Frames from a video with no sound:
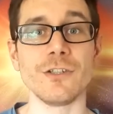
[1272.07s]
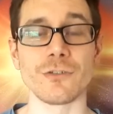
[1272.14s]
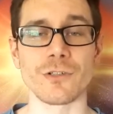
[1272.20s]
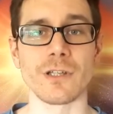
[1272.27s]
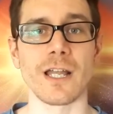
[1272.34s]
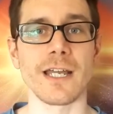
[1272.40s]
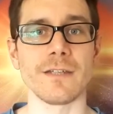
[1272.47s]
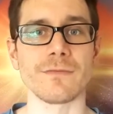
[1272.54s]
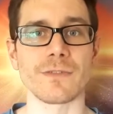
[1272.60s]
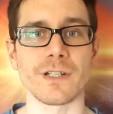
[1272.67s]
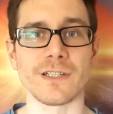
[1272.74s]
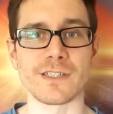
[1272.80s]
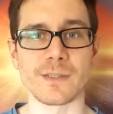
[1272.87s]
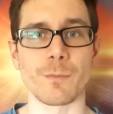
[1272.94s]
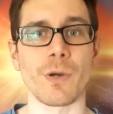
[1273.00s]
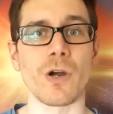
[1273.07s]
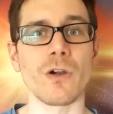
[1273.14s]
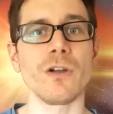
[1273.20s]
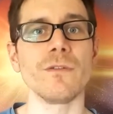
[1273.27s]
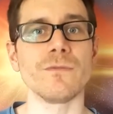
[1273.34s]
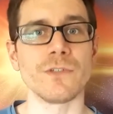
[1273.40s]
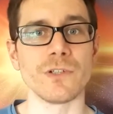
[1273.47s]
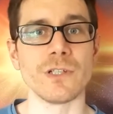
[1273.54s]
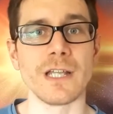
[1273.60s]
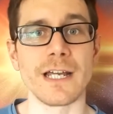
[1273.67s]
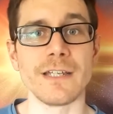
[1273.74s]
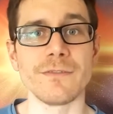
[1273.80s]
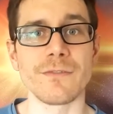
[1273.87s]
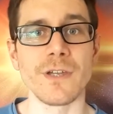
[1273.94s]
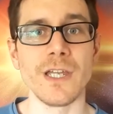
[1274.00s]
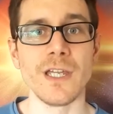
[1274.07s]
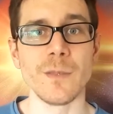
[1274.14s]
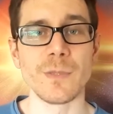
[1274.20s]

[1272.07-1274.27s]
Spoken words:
your life and it's a part of your life,